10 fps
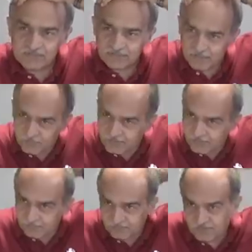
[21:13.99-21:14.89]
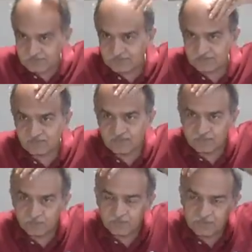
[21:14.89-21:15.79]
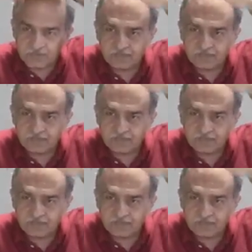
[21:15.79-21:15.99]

are coming up, which is development,